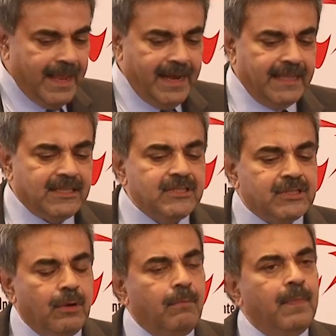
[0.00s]
And I think
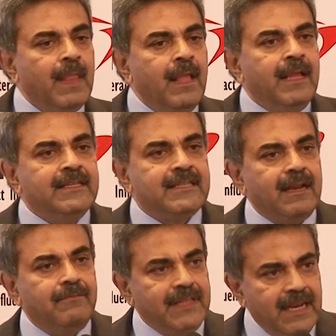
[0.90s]
so,
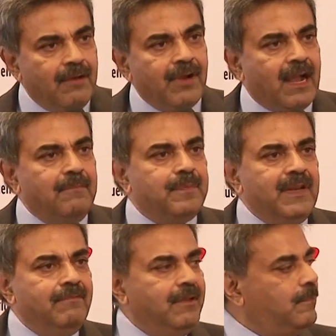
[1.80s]
sir, within our
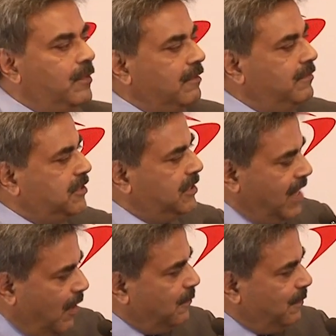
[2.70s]
company, we've put a
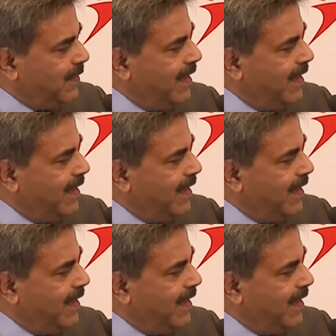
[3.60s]
vision now.